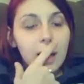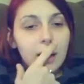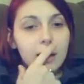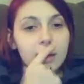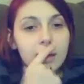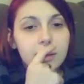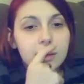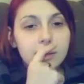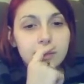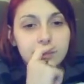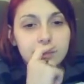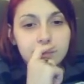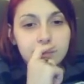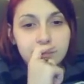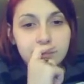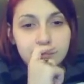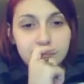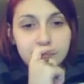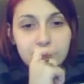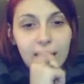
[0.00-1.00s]

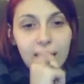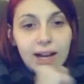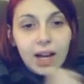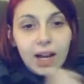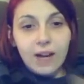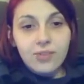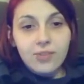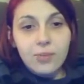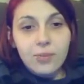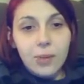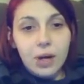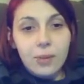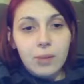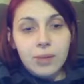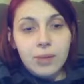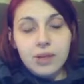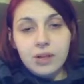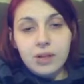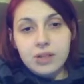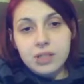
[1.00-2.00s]
I got the
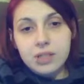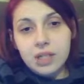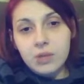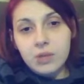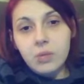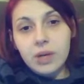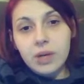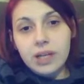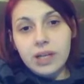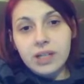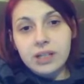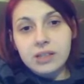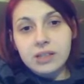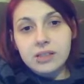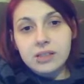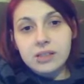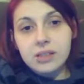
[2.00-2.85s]
pump at 13 weeks,